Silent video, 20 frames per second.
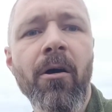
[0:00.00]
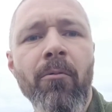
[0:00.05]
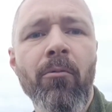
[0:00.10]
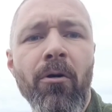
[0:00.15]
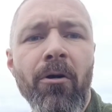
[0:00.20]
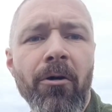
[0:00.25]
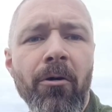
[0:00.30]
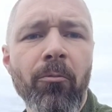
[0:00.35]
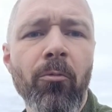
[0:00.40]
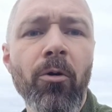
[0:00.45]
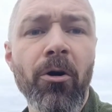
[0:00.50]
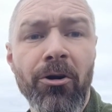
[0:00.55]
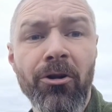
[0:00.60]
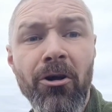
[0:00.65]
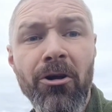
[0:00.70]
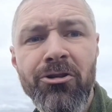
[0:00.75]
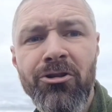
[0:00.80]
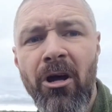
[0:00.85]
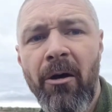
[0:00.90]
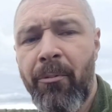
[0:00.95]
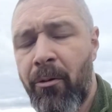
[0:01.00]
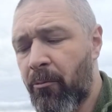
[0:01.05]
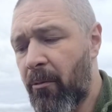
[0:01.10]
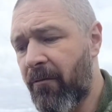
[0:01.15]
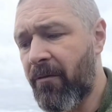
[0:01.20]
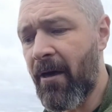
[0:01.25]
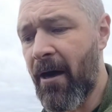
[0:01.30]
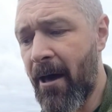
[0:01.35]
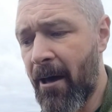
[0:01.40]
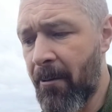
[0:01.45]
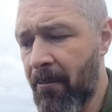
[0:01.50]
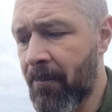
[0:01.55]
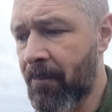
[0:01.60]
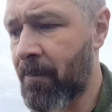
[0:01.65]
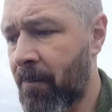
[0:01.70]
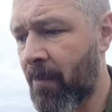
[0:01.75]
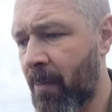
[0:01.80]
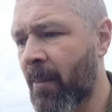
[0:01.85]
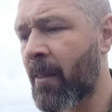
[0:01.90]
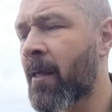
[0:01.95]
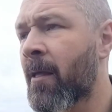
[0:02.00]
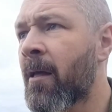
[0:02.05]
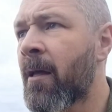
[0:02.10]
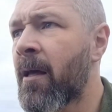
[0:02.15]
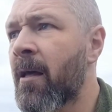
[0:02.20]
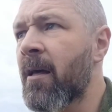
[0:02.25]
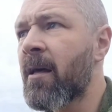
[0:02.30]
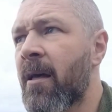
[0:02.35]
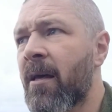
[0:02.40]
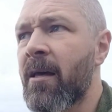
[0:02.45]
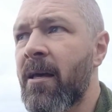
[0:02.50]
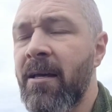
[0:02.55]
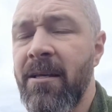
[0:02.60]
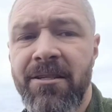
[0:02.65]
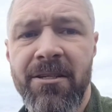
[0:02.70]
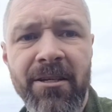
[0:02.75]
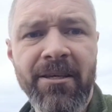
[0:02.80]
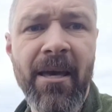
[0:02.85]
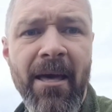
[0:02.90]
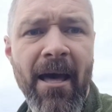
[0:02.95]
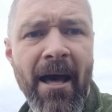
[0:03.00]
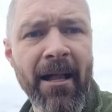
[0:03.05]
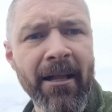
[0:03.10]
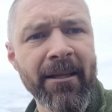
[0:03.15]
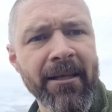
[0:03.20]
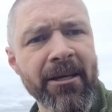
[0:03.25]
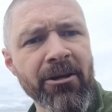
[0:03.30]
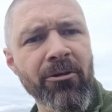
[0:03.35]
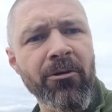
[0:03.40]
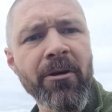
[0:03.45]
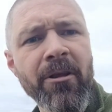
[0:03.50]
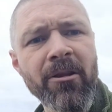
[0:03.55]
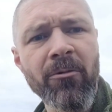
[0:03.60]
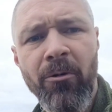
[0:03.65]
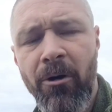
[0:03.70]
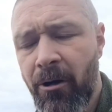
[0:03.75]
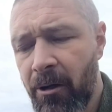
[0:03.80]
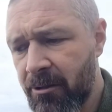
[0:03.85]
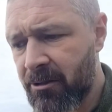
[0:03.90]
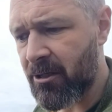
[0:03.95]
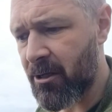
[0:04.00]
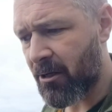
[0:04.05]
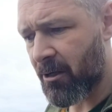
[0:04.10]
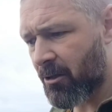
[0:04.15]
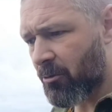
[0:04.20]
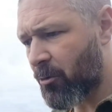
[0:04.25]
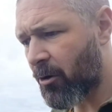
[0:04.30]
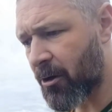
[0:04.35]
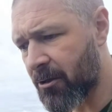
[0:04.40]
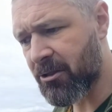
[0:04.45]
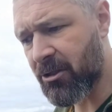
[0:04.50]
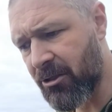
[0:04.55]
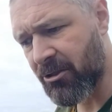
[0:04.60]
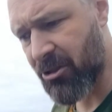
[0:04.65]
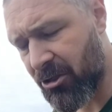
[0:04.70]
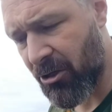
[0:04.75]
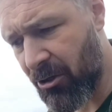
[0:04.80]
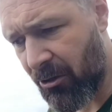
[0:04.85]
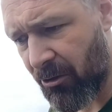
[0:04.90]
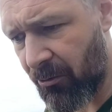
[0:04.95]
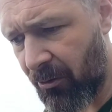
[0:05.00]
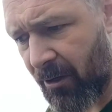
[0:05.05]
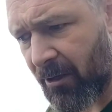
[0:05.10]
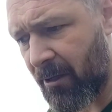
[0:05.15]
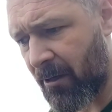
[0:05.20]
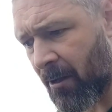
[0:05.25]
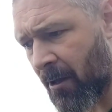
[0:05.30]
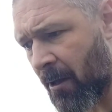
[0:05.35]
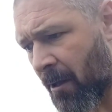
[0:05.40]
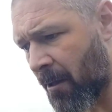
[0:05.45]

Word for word: What, what can also happen with that is you get algae growing in the water, the water can turn green